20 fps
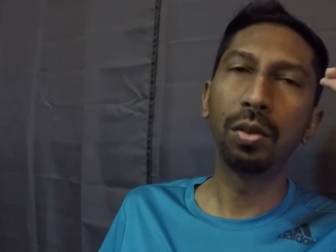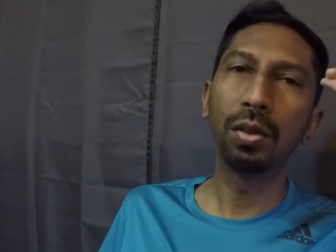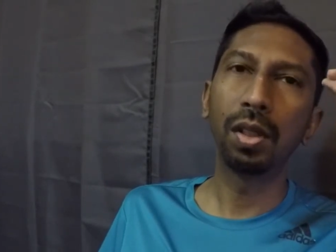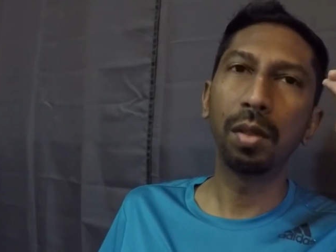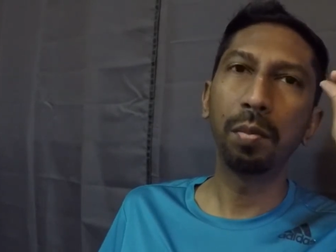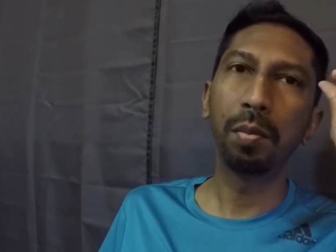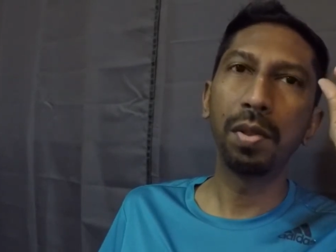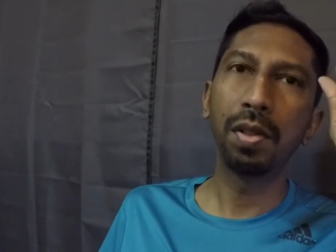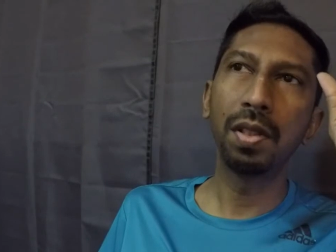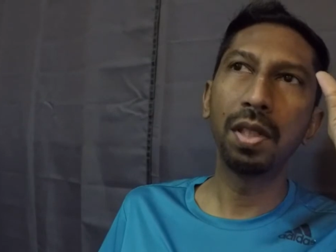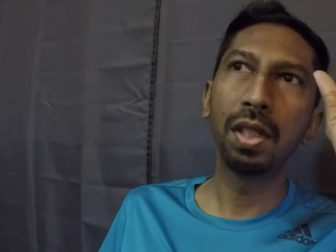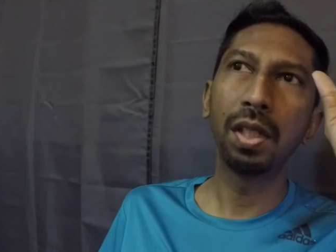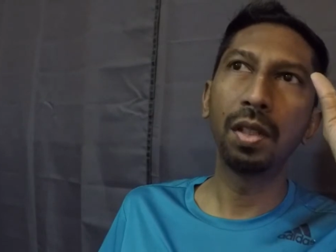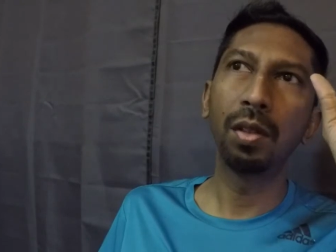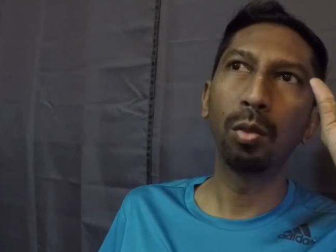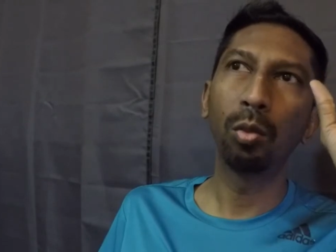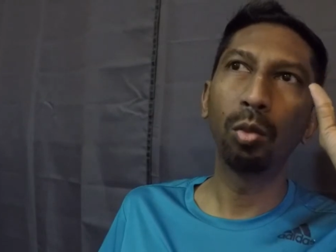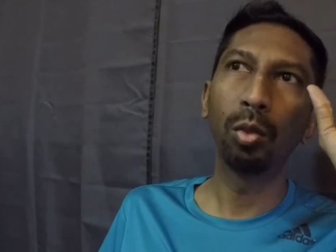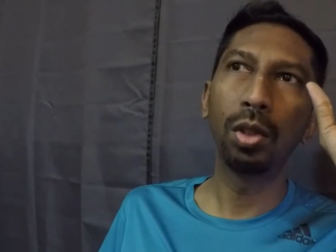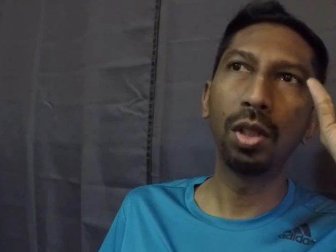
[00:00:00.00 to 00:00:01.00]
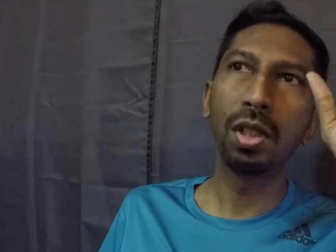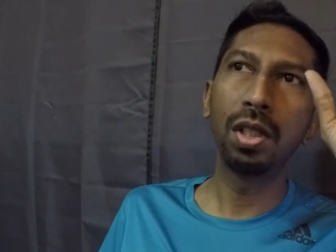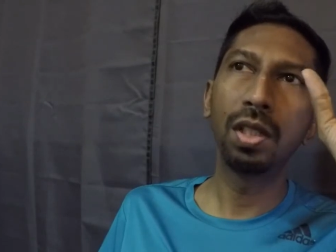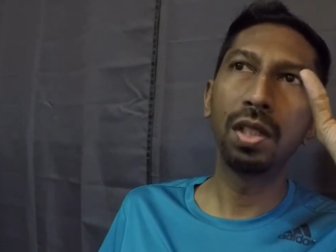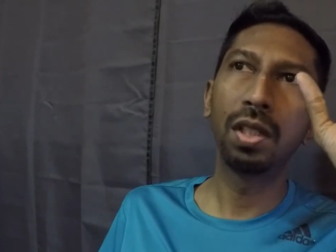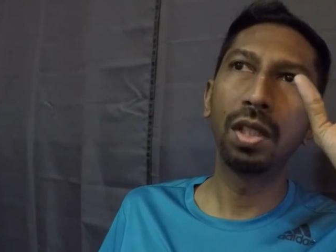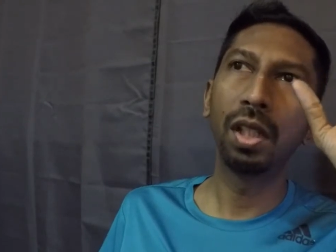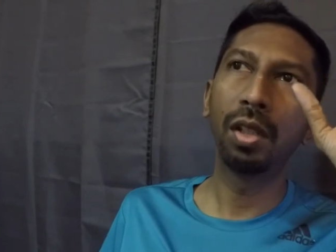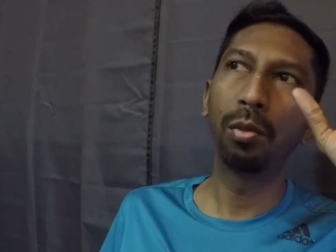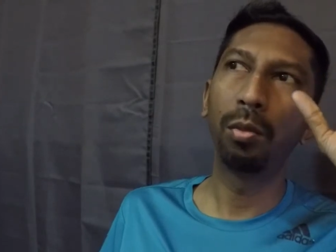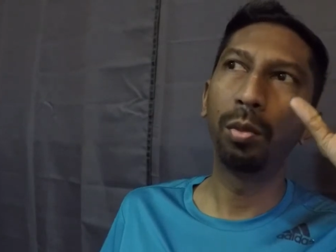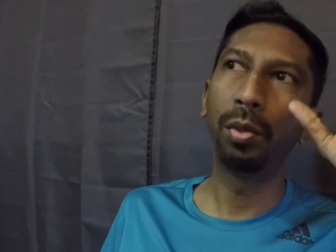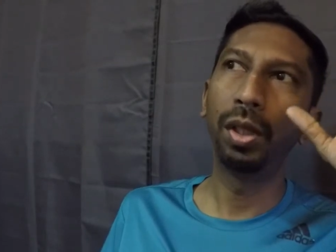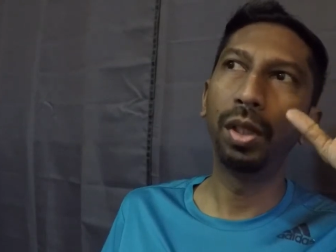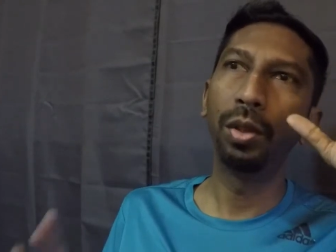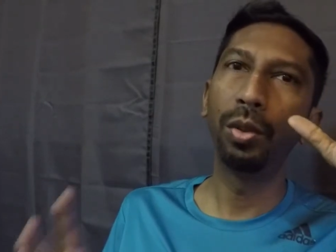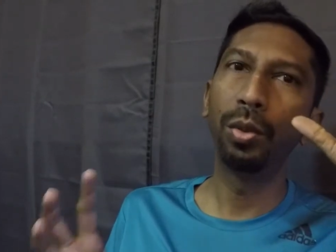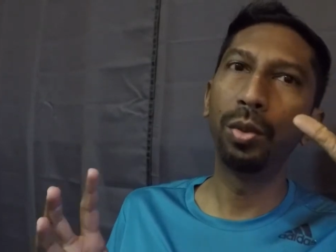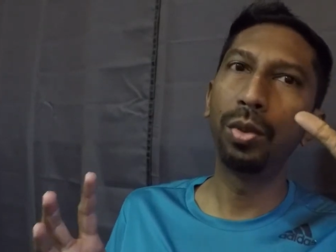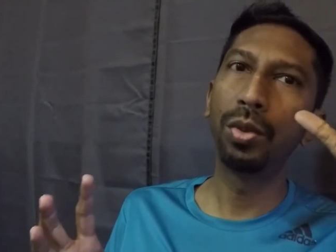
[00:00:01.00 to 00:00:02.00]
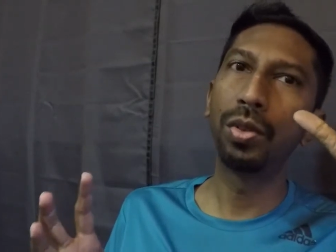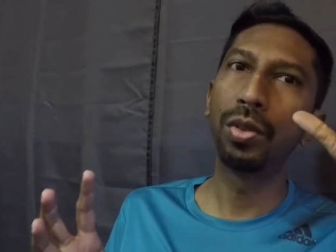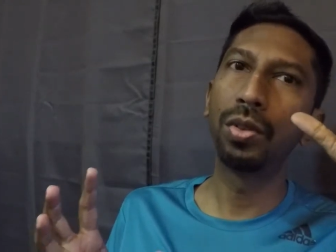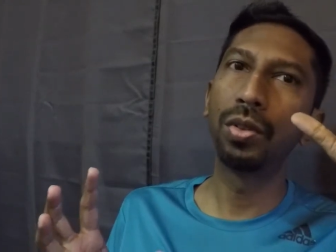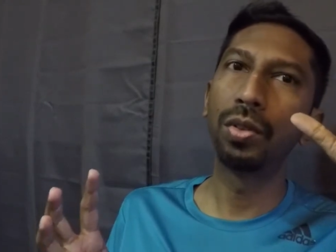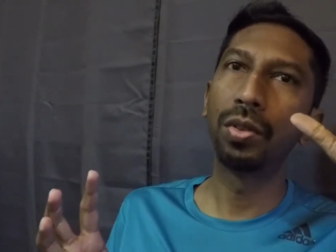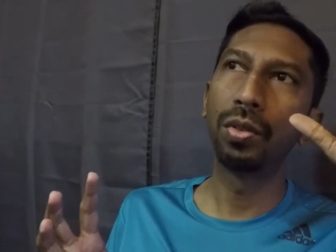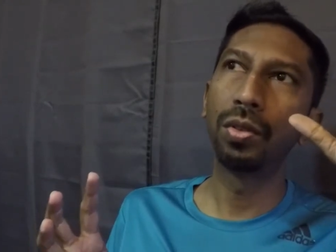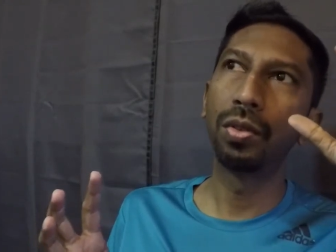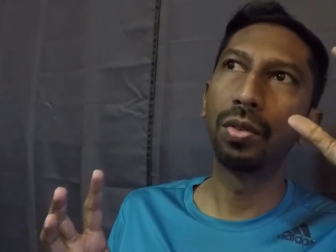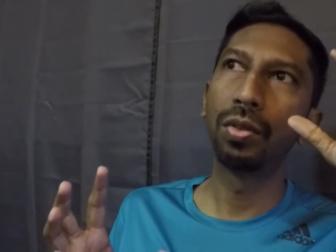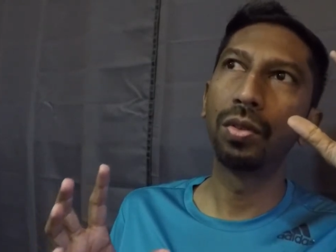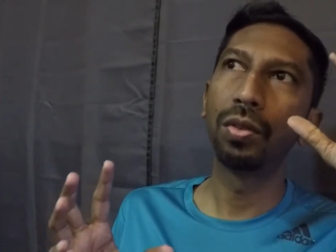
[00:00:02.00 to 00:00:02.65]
represent words that we use